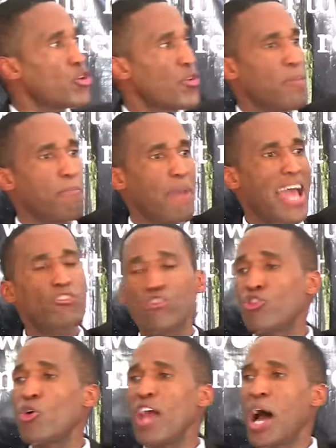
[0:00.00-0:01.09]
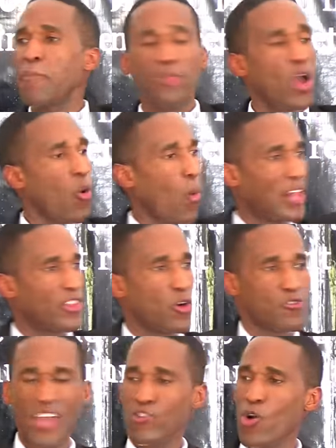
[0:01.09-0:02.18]
Three men stood up while
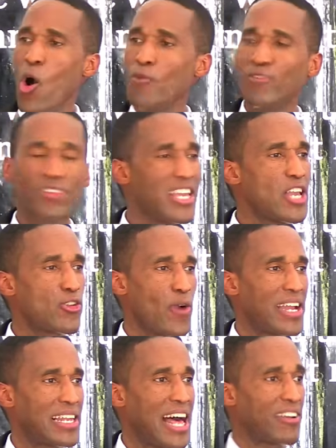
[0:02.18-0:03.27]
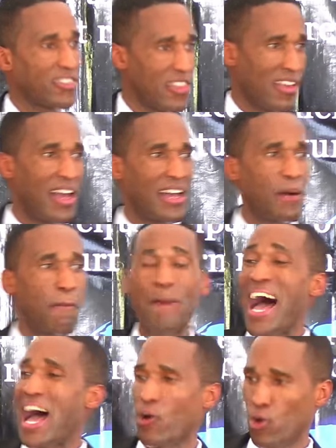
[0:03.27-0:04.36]
the rest of the Israelites
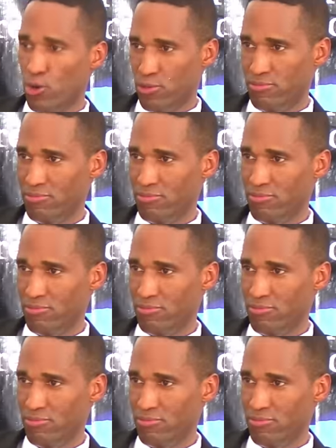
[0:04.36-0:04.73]
bowed.